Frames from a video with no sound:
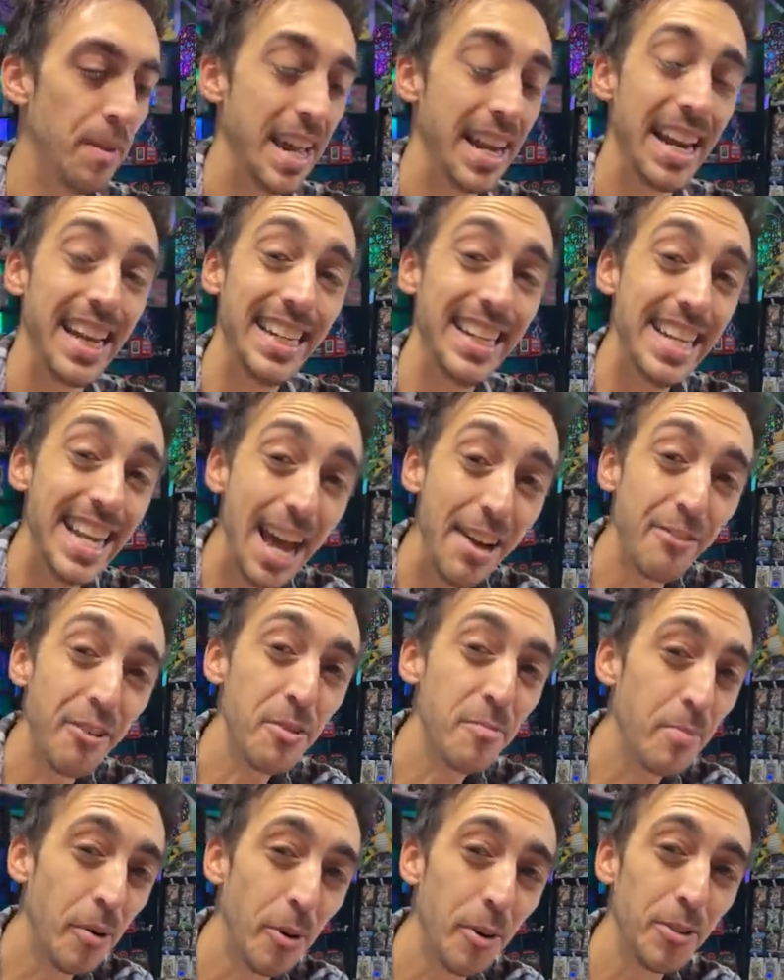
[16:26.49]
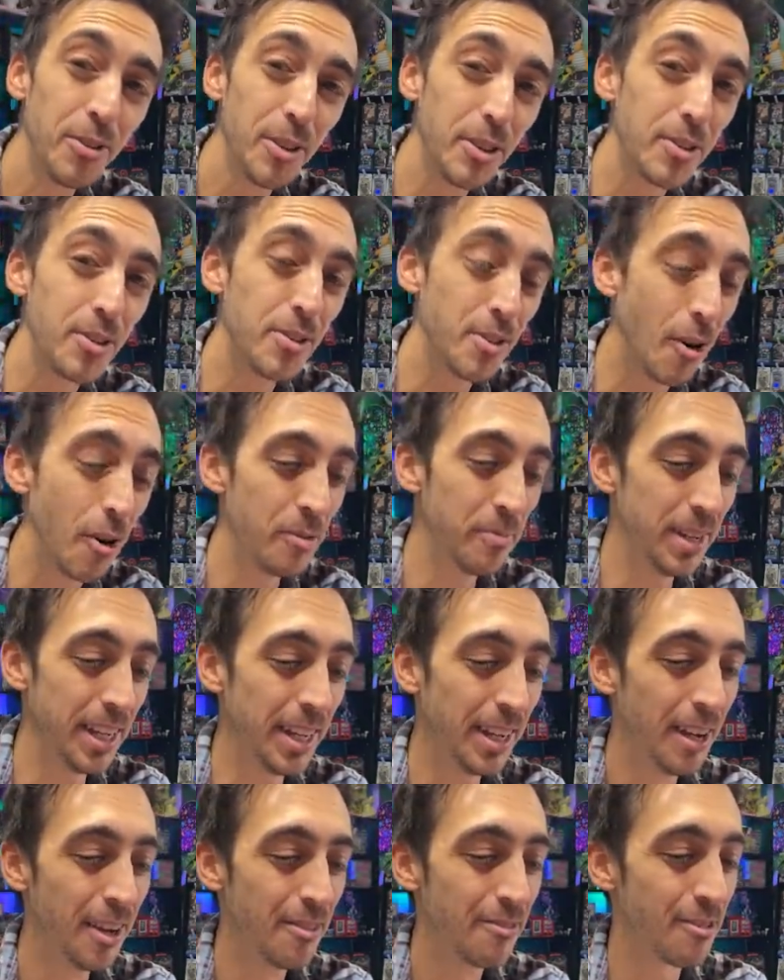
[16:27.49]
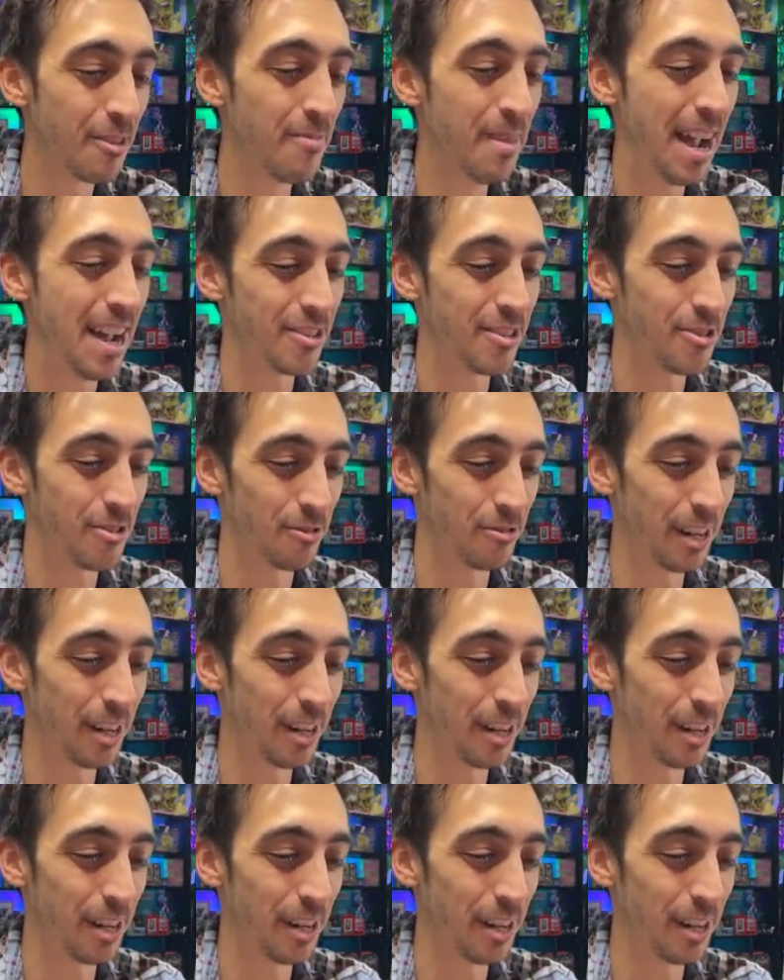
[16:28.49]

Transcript: and I never pulled the Starmie from Astral